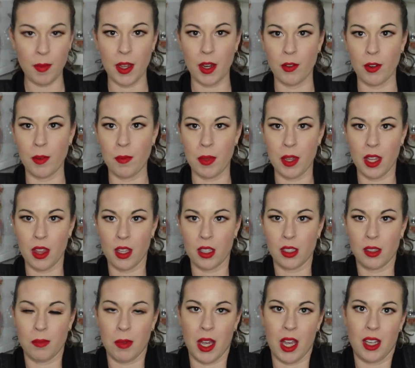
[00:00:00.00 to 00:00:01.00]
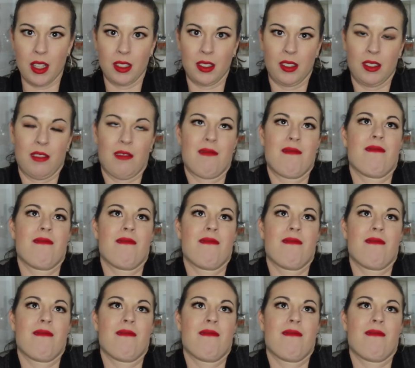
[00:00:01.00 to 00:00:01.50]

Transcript: like ripping this box.